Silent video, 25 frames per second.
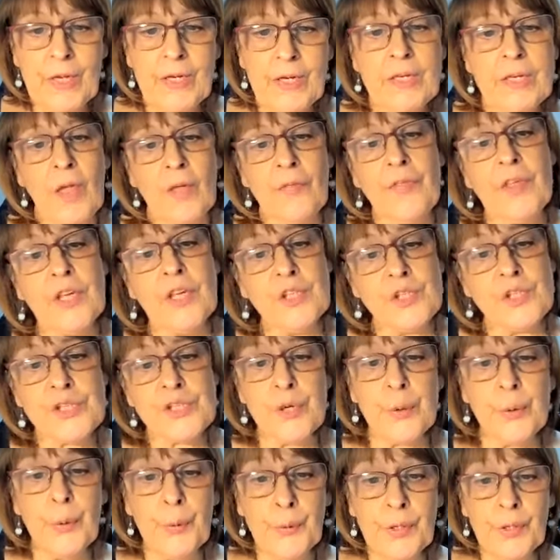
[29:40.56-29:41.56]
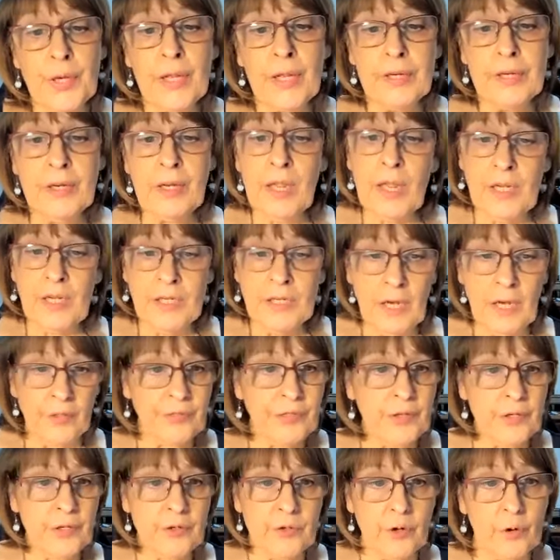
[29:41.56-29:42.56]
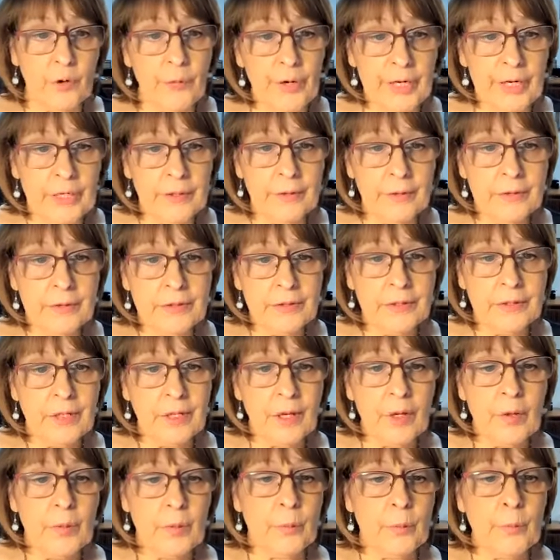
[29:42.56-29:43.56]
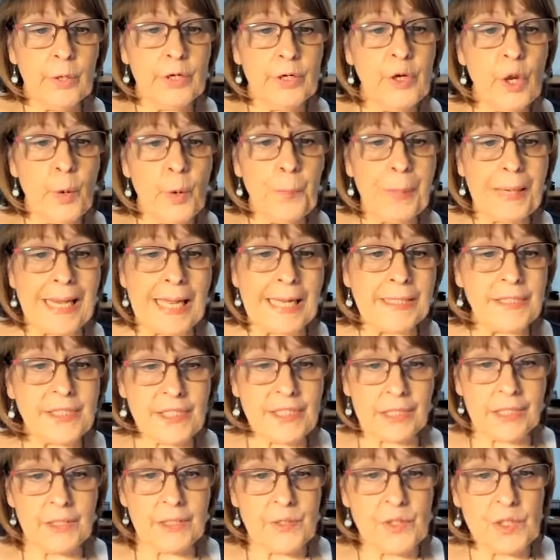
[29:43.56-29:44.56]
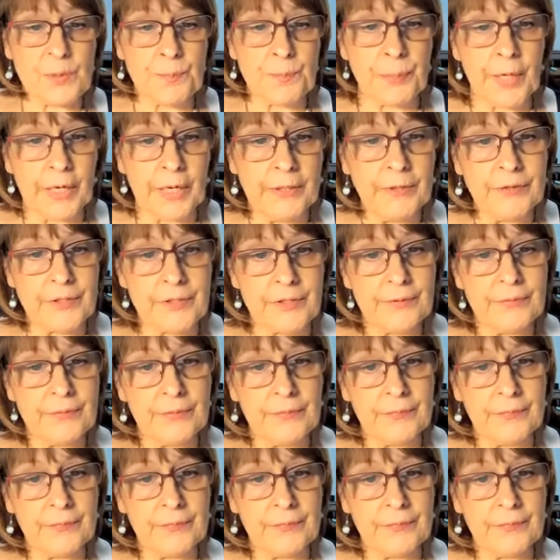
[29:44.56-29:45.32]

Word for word: nothing sown and nothing growing, where no plant can sprout.